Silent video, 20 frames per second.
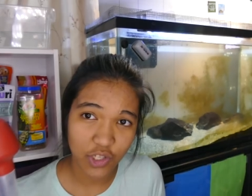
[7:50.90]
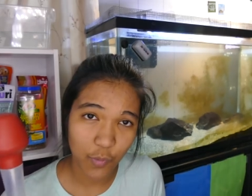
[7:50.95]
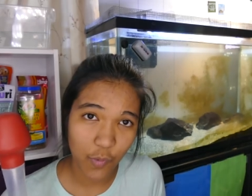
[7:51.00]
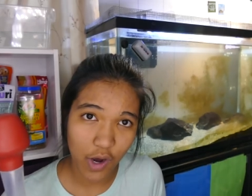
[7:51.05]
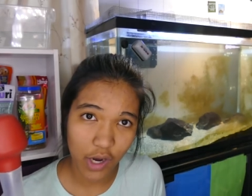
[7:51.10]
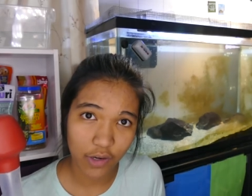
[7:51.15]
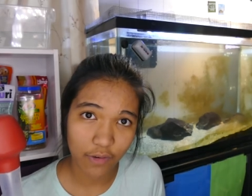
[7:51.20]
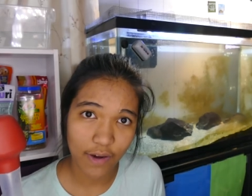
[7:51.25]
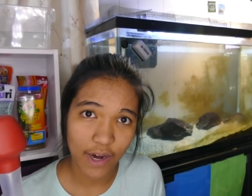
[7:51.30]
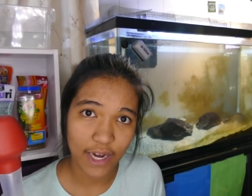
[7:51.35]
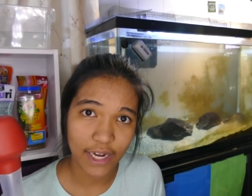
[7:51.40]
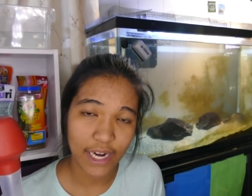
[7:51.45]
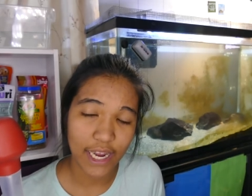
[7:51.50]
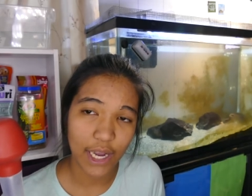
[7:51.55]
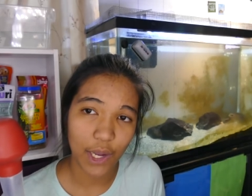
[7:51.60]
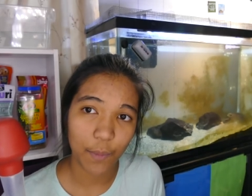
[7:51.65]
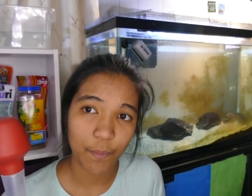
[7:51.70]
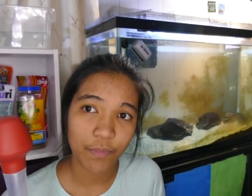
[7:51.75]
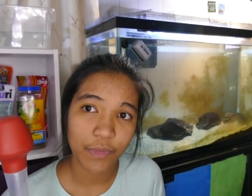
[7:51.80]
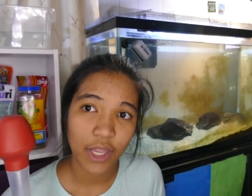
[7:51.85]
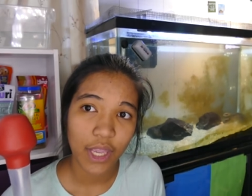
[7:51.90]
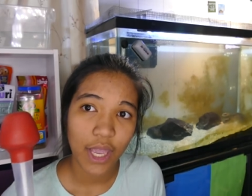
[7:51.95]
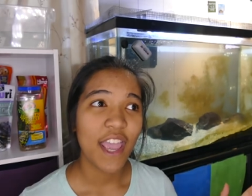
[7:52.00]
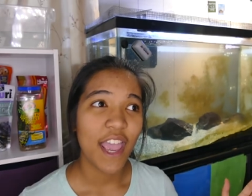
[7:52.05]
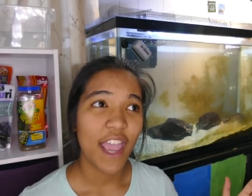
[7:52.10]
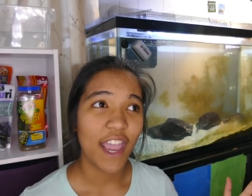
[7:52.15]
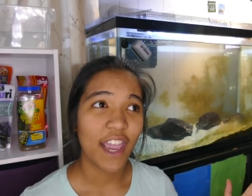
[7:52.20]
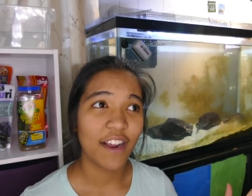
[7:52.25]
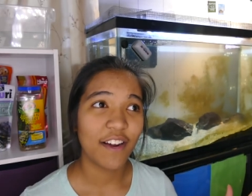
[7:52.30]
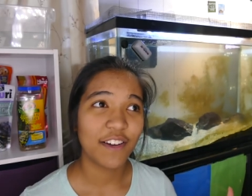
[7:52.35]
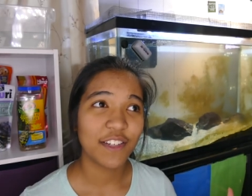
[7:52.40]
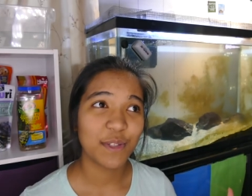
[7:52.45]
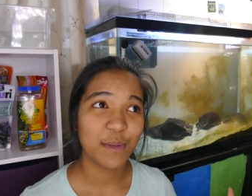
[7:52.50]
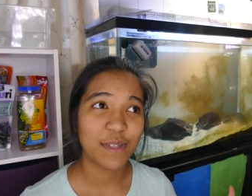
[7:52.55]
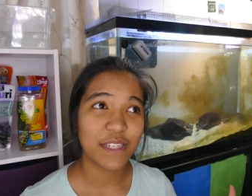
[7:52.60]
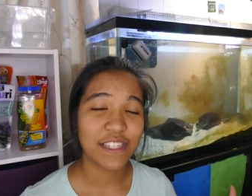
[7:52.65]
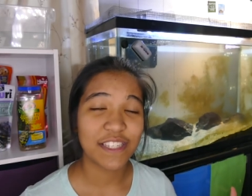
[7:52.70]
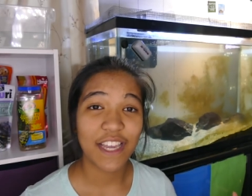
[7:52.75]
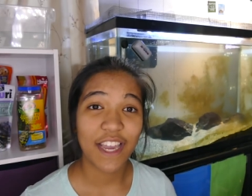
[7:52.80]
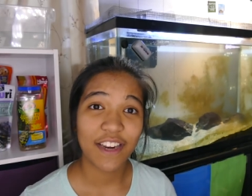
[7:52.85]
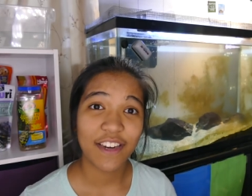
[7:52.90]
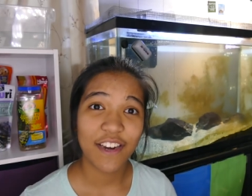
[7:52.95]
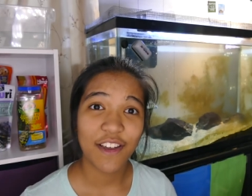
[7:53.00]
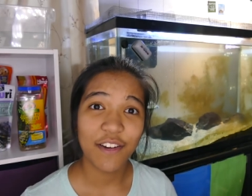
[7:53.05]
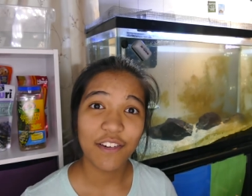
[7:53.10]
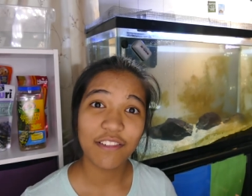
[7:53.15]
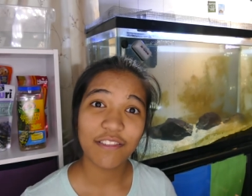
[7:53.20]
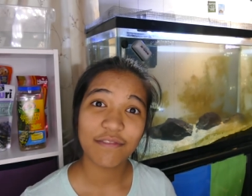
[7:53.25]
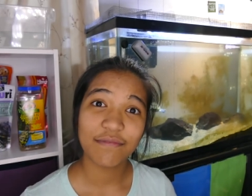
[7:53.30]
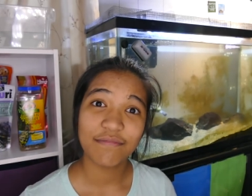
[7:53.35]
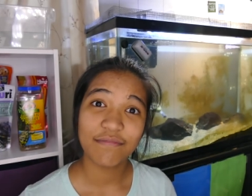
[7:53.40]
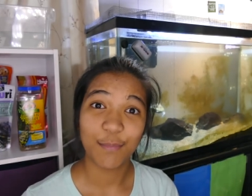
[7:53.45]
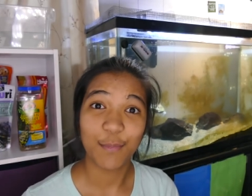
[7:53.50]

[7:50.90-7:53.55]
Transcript: the water right now. And also as a side note,